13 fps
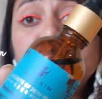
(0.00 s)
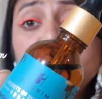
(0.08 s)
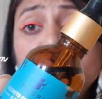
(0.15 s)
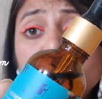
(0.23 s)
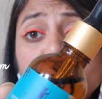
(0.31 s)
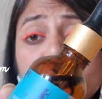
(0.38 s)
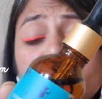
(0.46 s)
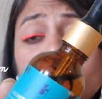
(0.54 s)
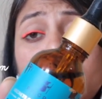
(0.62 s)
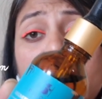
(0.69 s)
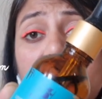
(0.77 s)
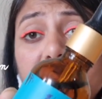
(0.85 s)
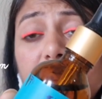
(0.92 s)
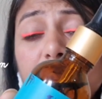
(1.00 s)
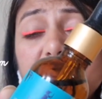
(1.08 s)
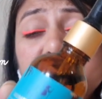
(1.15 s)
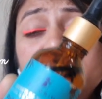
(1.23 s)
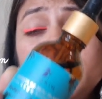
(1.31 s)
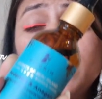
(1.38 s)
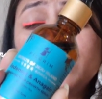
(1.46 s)
beautiful and
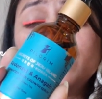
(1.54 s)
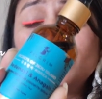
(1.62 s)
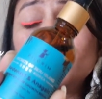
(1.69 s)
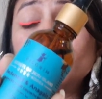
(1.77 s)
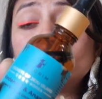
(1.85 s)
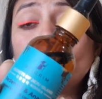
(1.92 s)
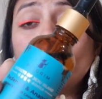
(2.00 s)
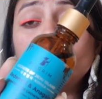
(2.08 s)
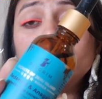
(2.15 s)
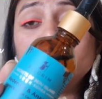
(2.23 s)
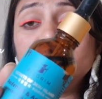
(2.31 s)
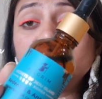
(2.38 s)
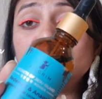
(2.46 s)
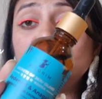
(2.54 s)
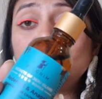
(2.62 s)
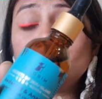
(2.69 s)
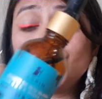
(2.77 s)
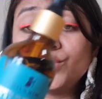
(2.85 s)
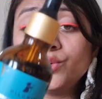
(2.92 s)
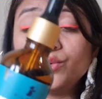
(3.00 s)
amazing and it's so easy to
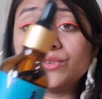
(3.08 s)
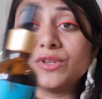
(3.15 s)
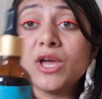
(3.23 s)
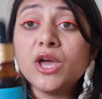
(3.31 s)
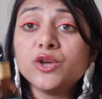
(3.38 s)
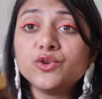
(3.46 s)
use.